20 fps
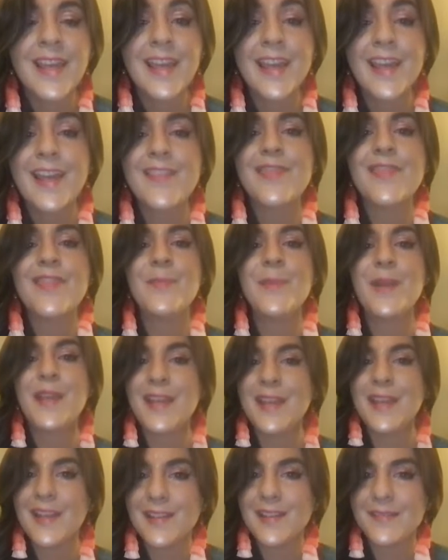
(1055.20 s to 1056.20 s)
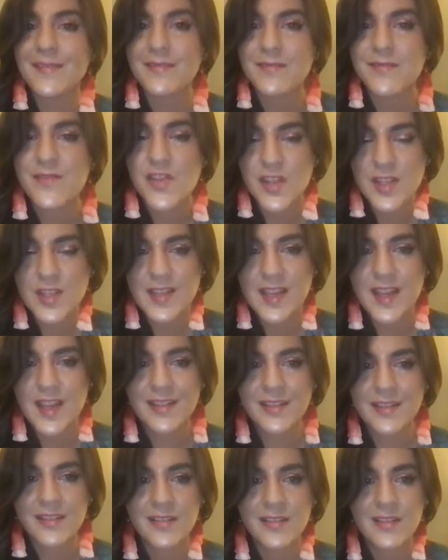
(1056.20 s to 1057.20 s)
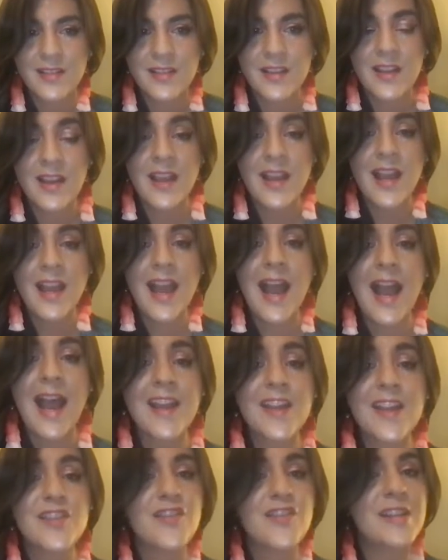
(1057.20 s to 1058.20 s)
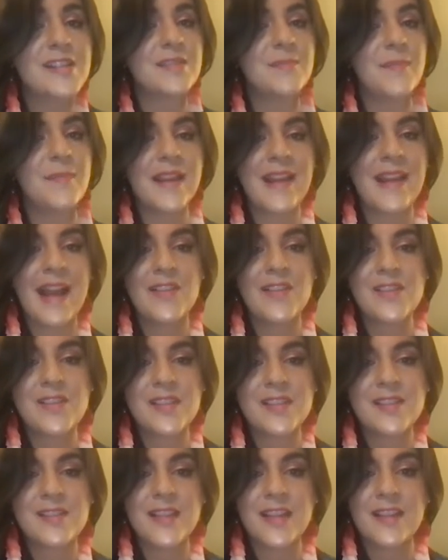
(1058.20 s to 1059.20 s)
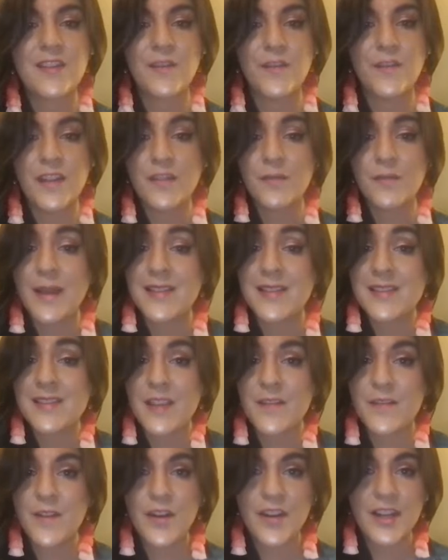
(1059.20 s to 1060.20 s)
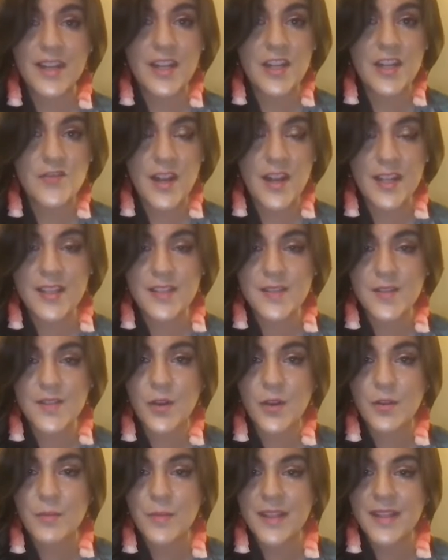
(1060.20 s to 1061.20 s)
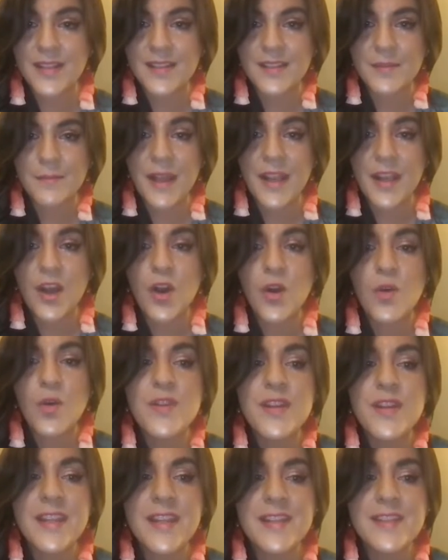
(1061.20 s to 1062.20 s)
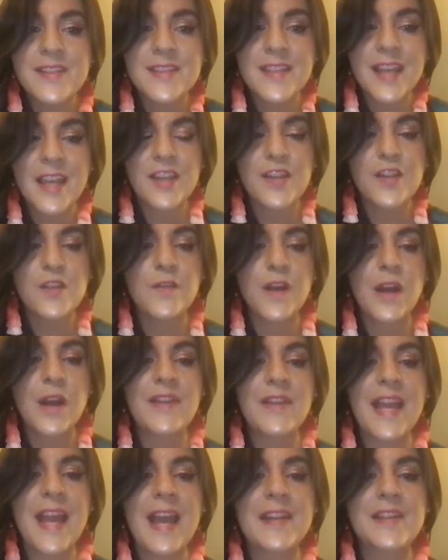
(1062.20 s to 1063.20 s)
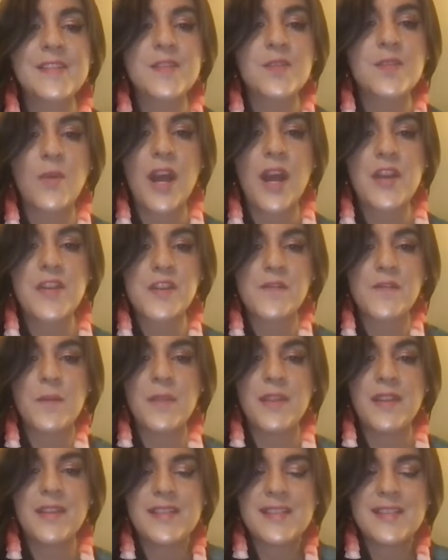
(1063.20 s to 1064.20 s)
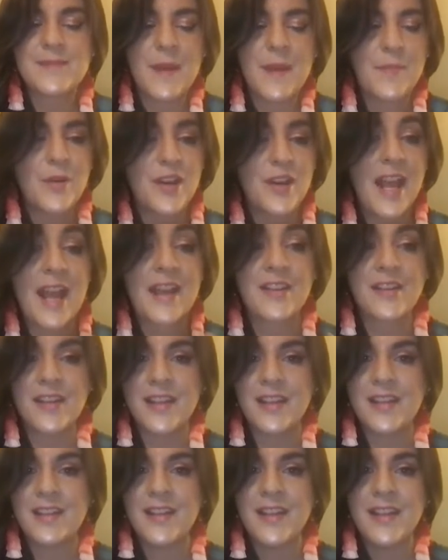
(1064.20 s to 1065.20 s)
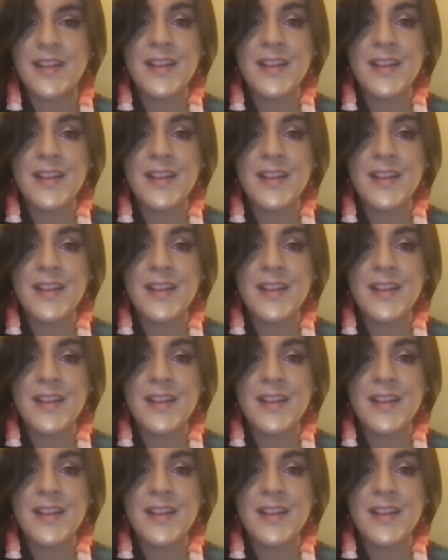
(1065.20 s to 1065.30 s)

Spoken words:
In the beginning, she said, I undressed my calluses at the feet of my Savior and I drank his ointment. My own knees and newfound cadence washed from the dismembered agony.